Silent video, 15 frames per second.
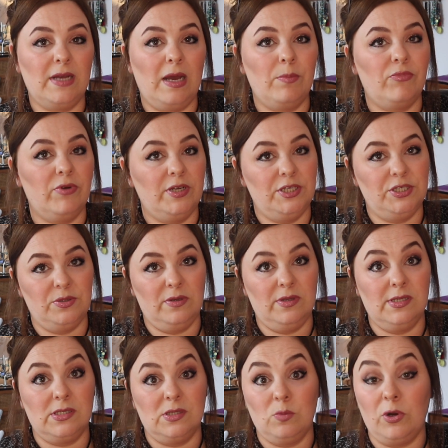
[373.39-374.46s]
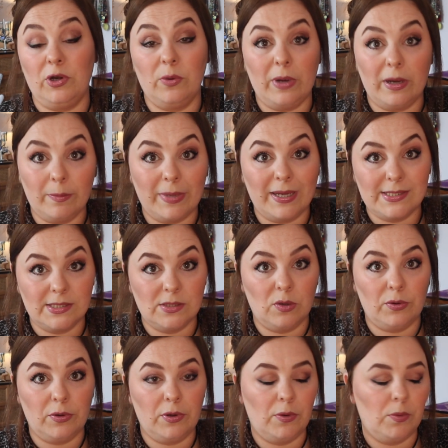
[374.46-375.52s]
I'm pretty sure there's someone who I can pass it
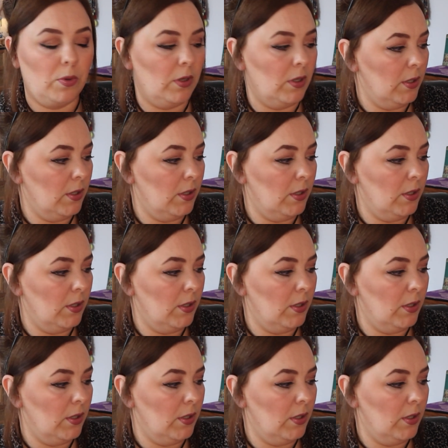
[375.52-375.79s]
on to.